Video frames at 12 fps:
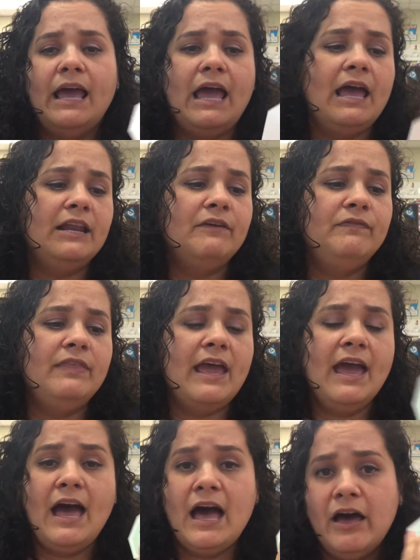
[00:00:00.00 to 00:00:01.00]
and if they
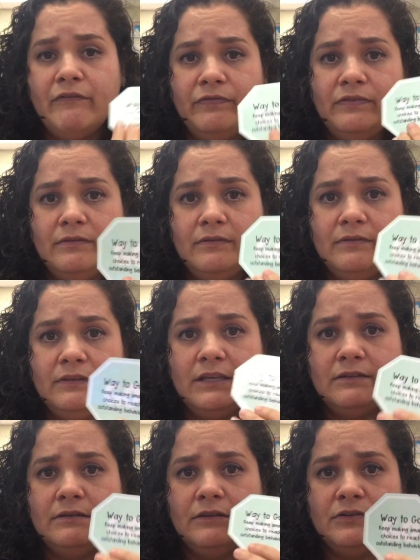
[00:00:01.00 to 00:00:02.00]
have
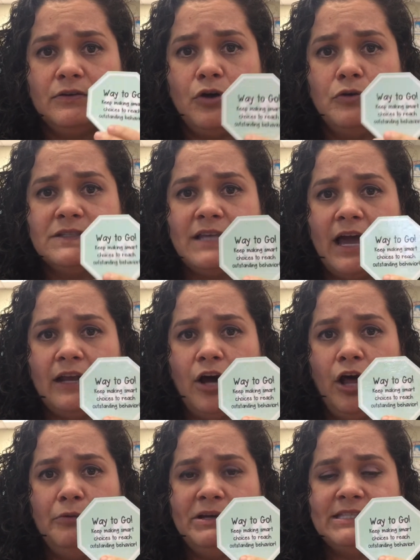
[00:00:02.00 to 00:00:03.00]
their go sign
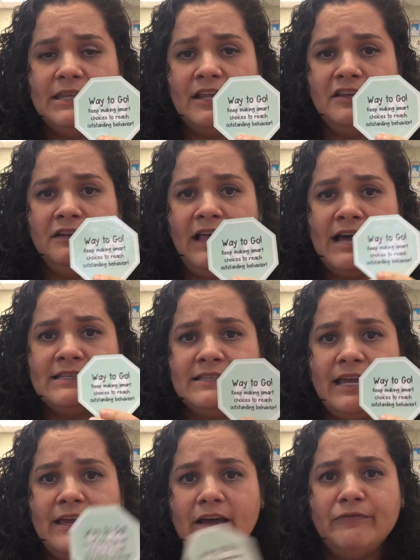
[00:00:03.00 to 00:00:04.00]
all the way to the end of the class,
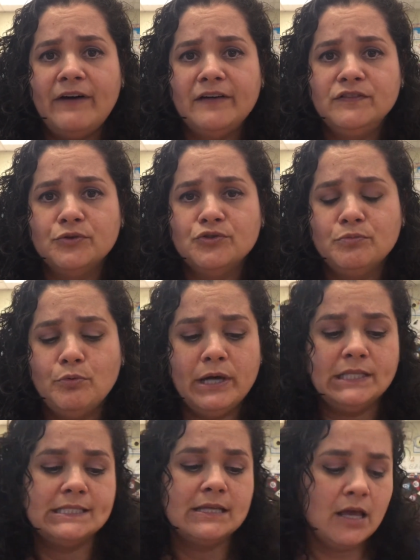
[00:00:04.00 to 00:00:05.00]
they get 5 dojo
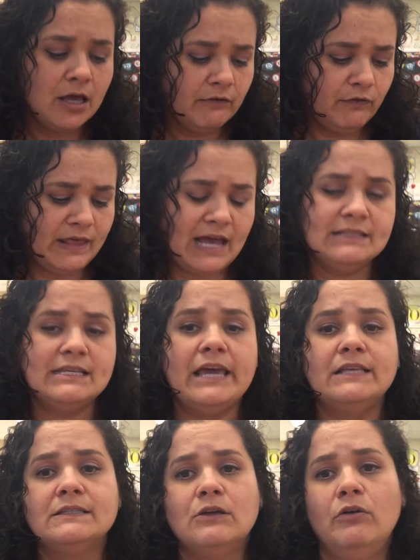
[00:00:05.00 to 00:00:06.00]
points for that
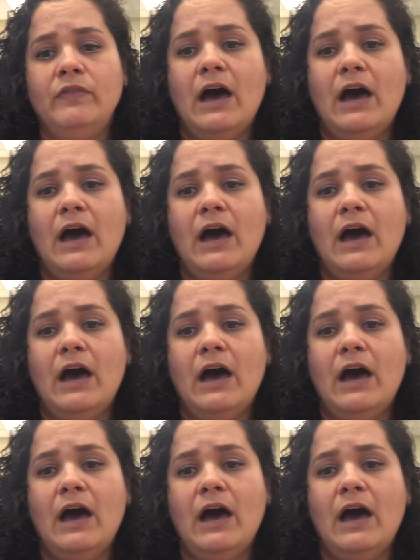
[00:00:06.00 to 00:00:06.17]
day. So